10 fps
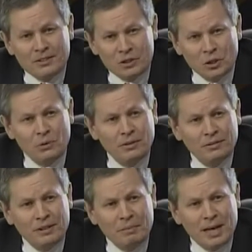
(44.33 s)
children
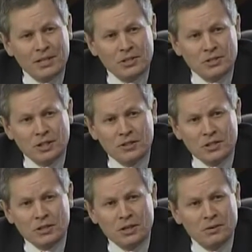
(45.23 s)
and passing this on the
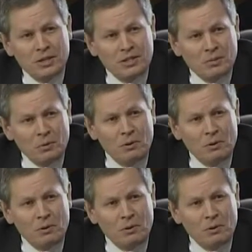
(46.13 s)
next generation.